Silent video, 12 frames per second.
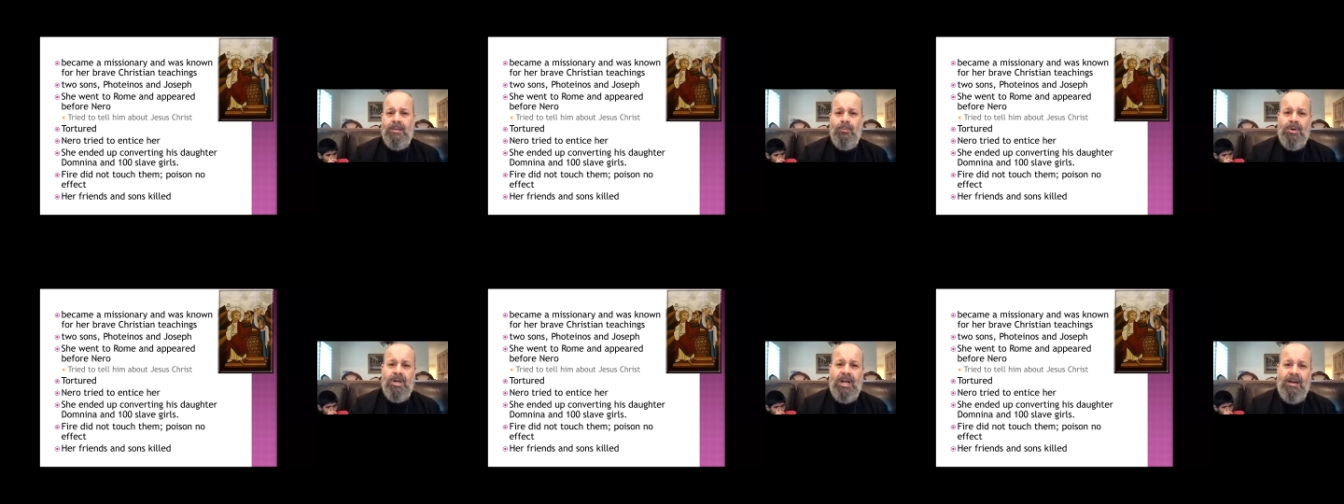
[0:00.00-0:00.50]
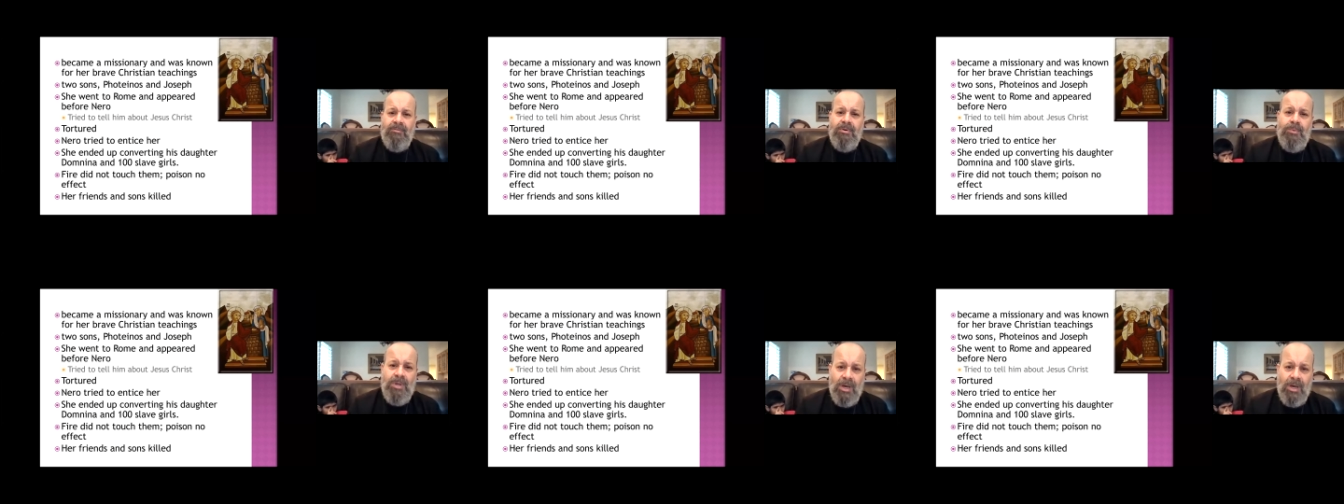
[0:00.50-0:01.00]
wherever
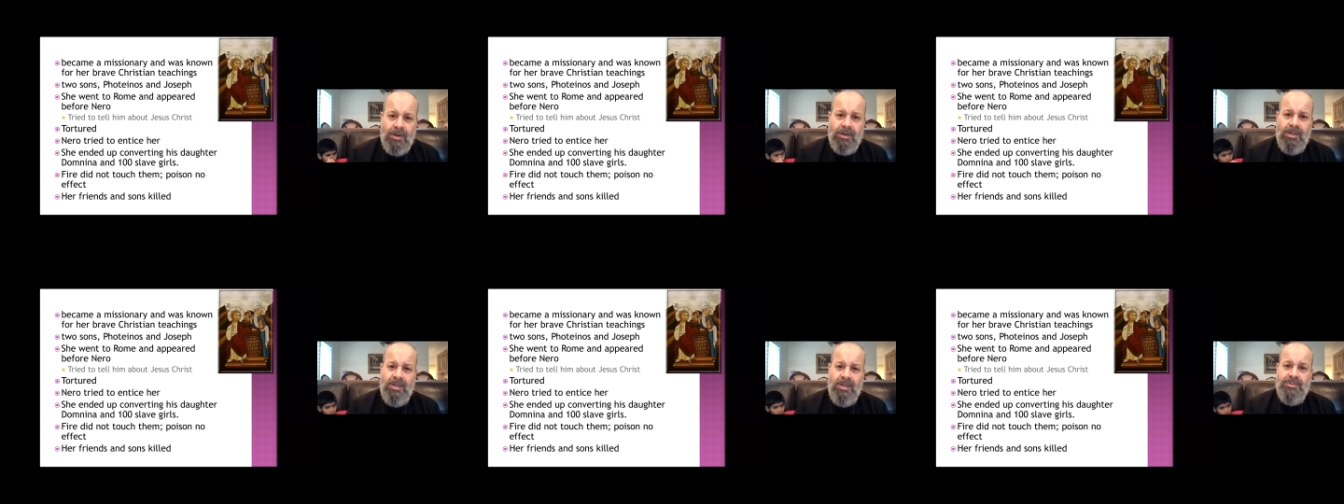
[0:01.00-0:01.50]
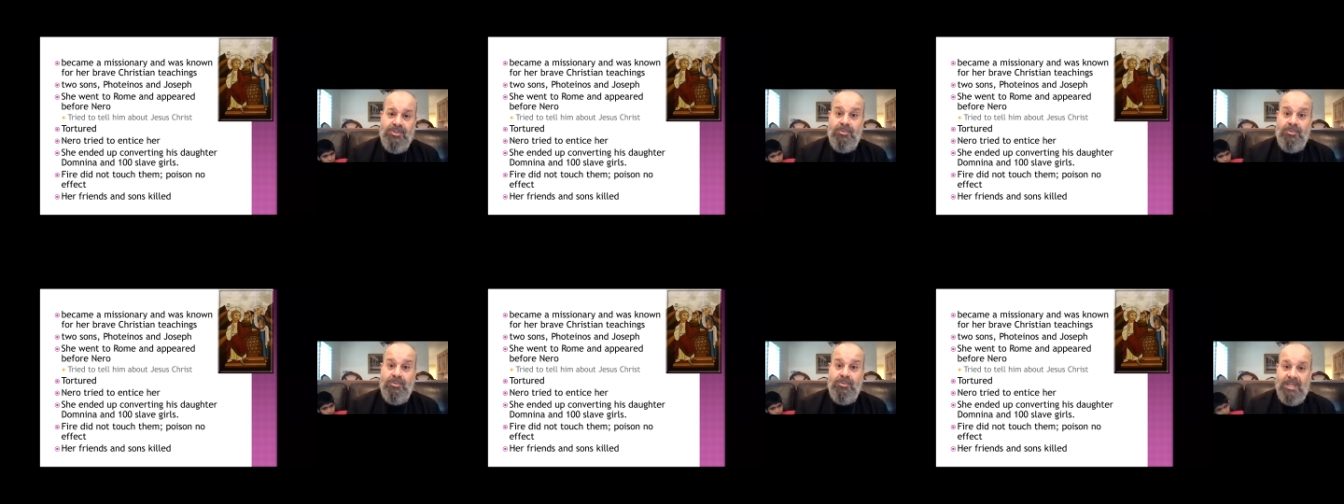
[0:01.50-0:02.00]
we are to
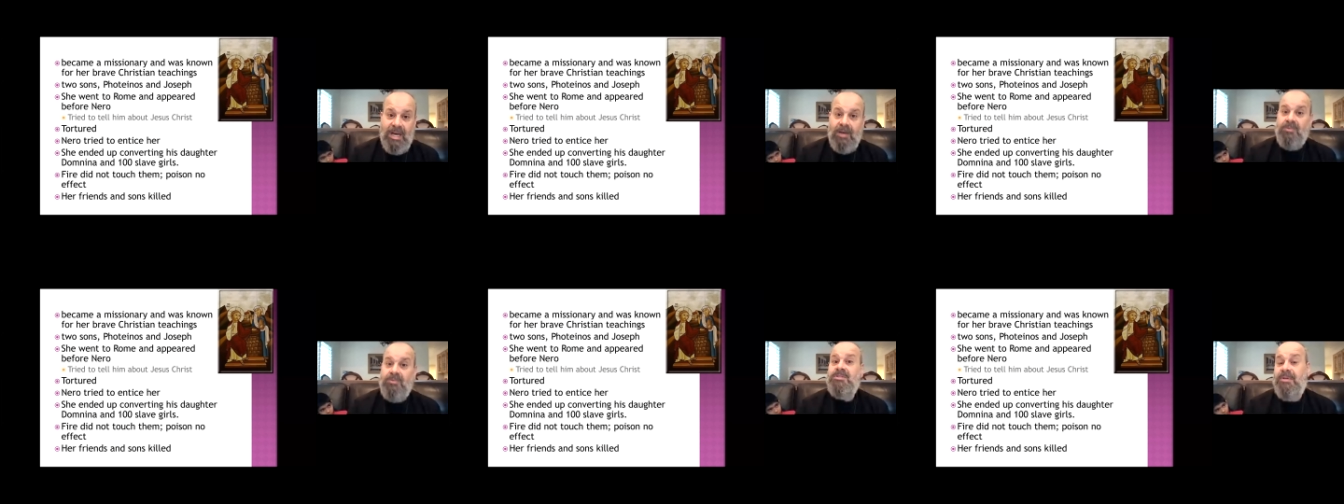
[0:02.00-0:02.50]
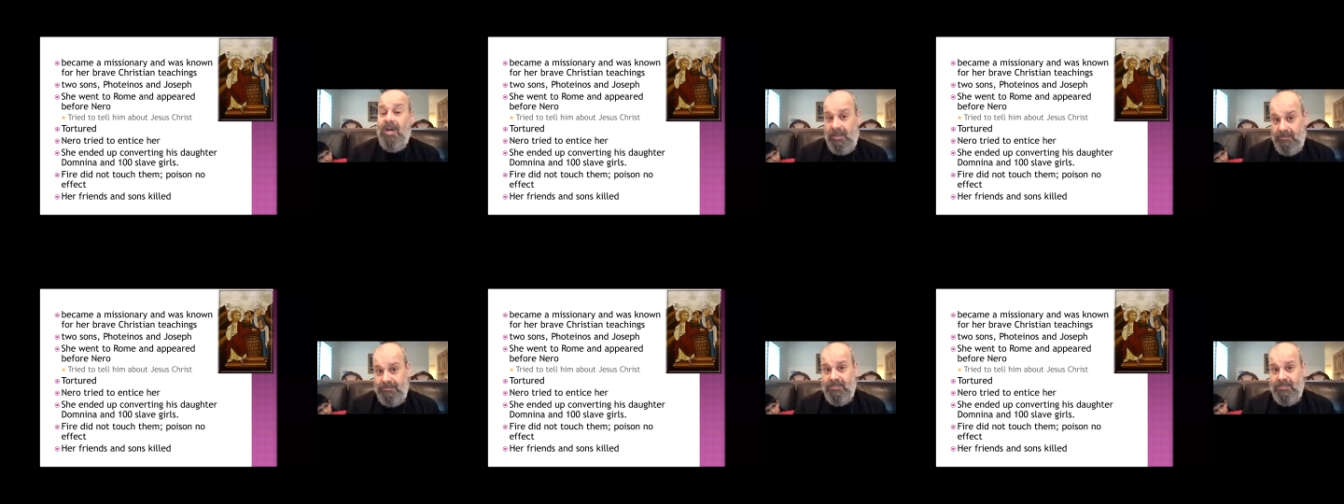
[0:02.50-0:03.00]
be the house of God
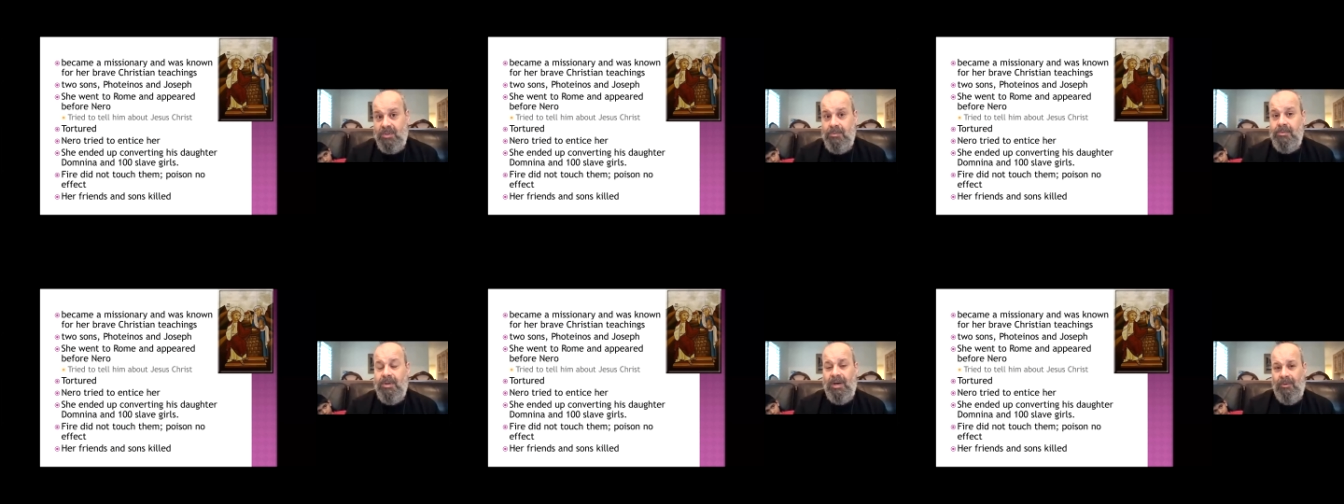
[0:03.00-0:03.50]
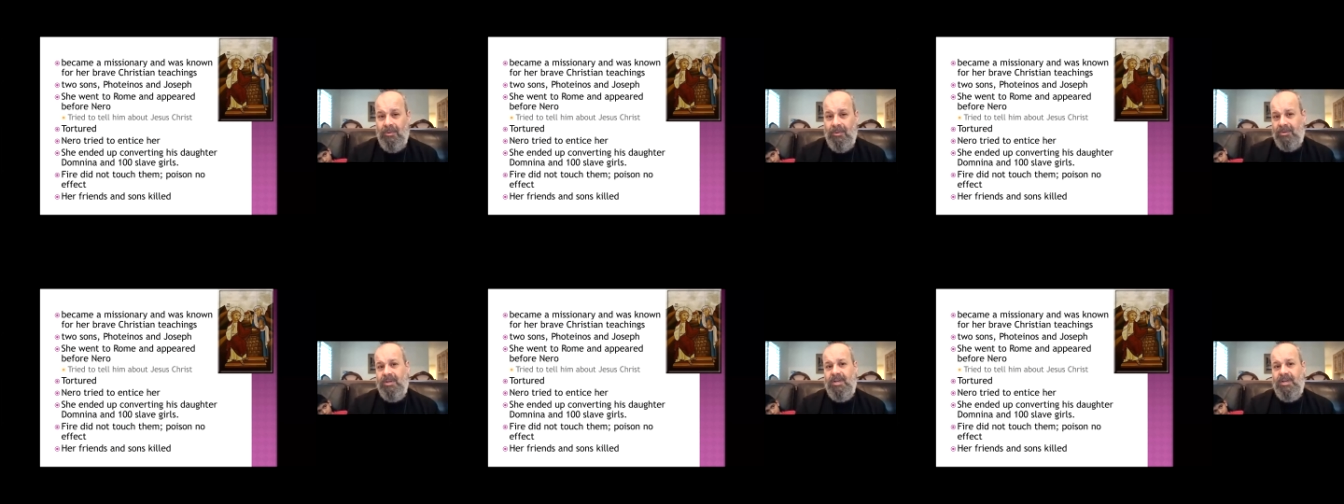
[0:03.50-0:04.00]
through
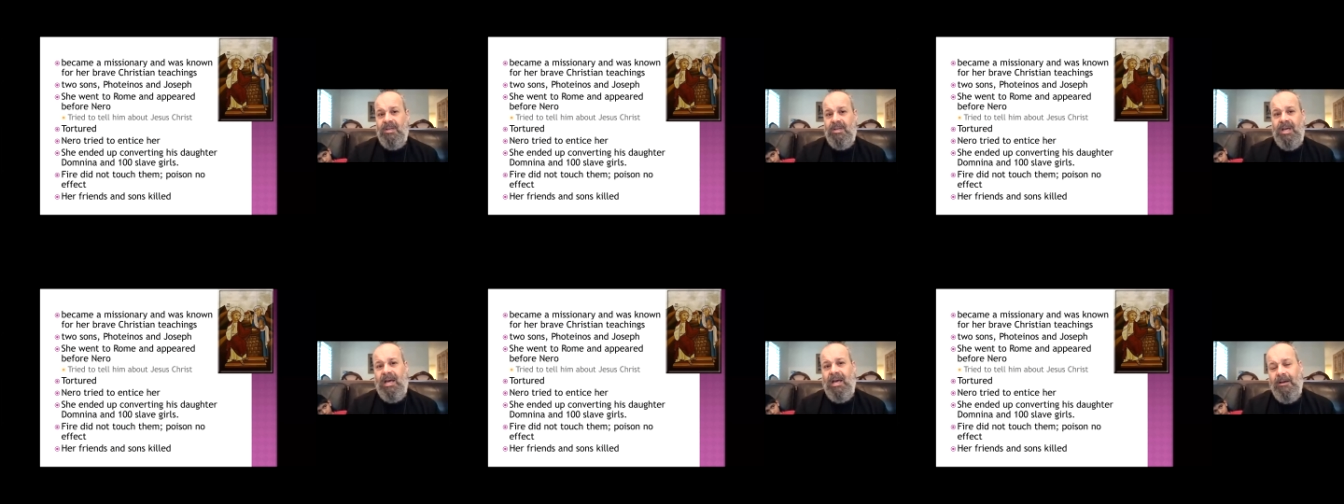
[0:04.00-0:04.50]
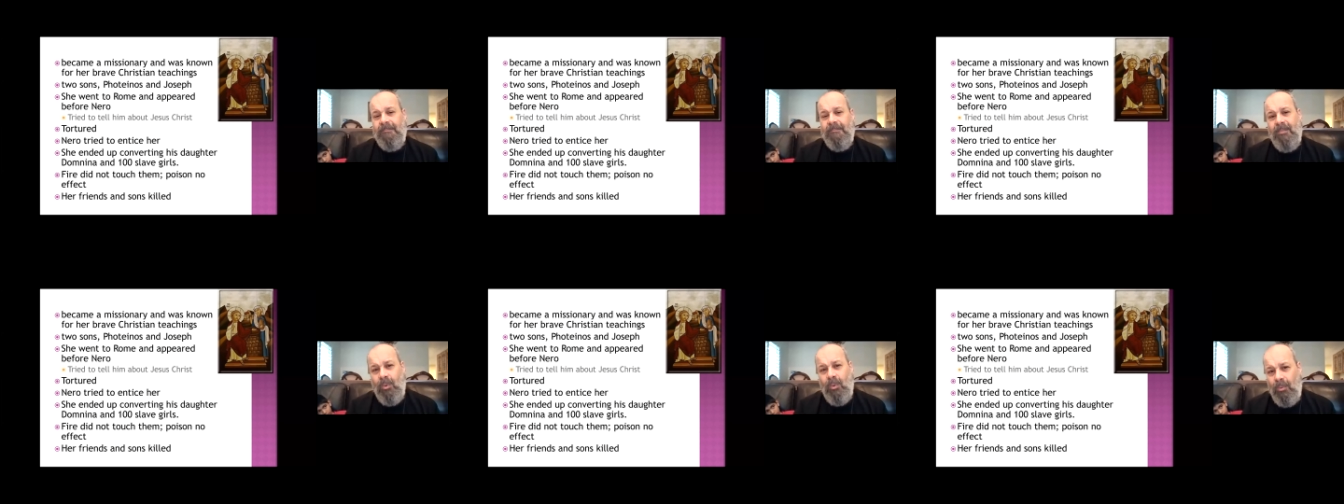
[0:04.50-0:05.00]
our um,
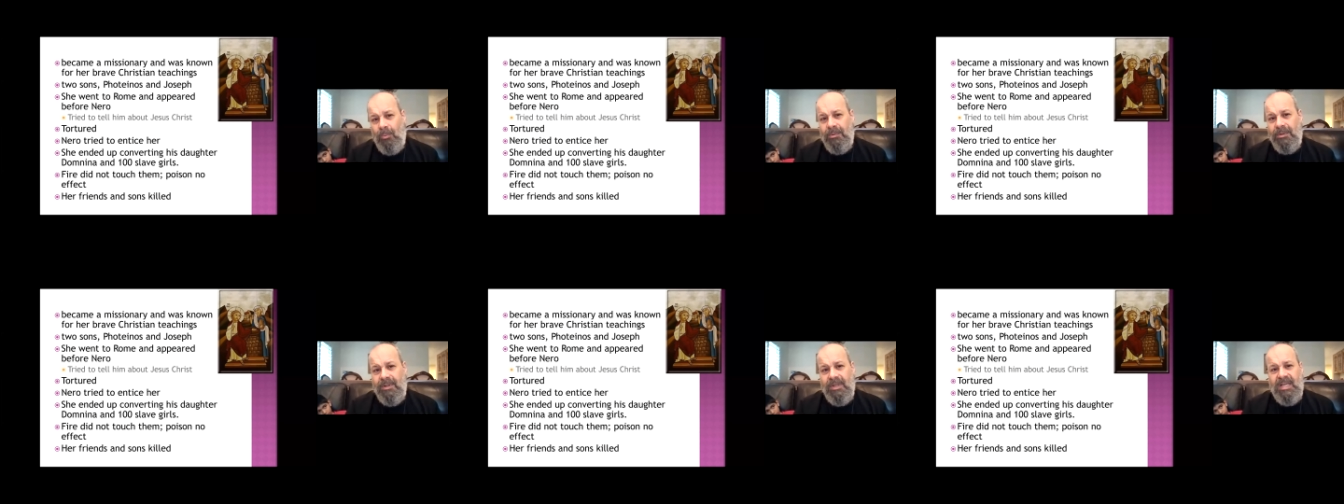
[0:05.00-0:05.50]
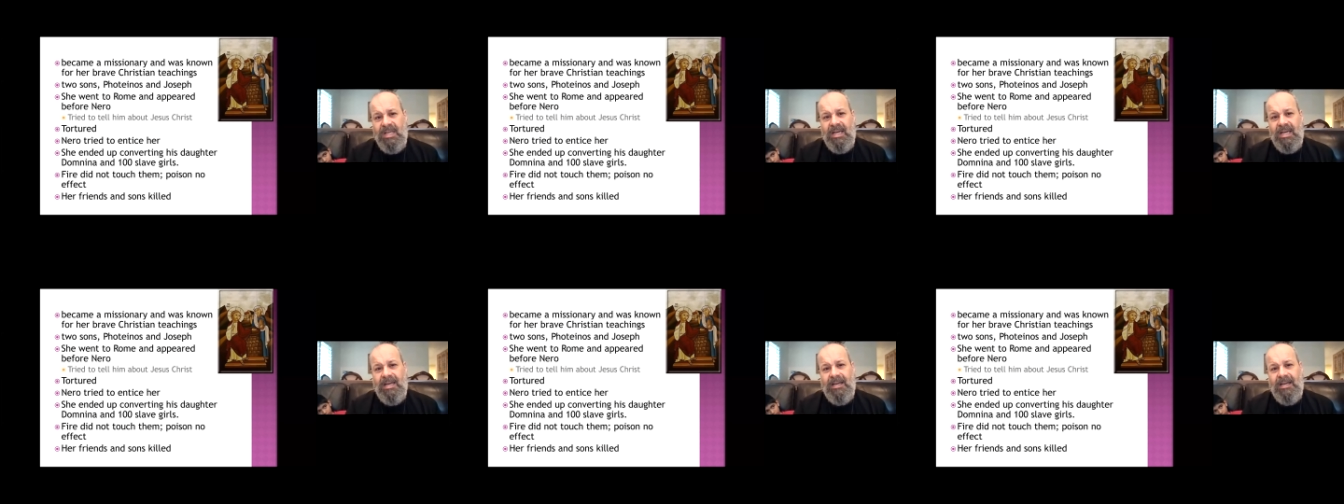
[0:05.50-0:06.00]
own
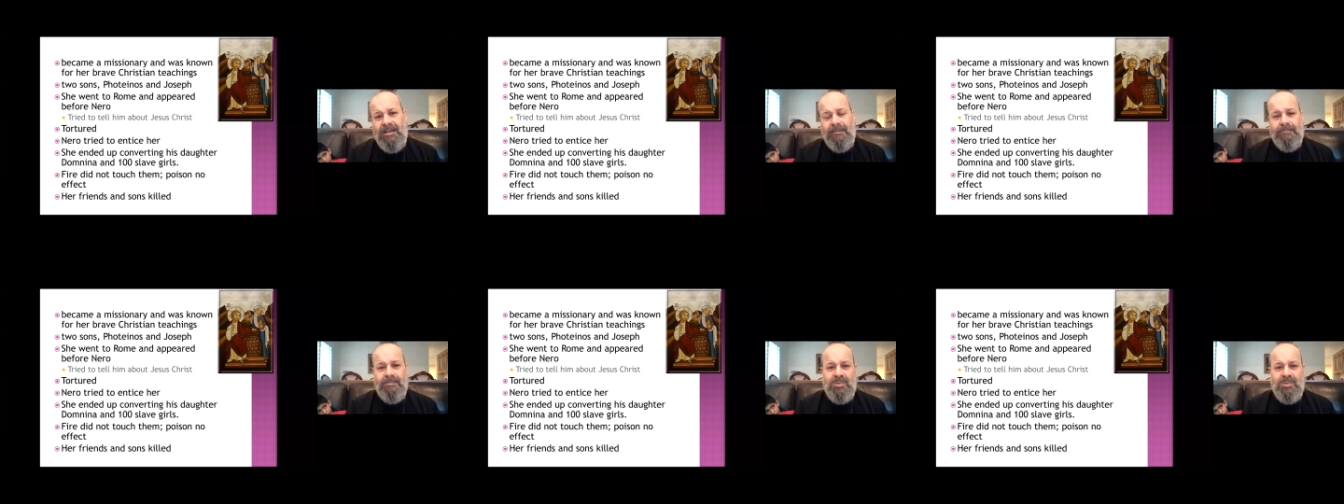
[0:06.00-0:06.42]
um,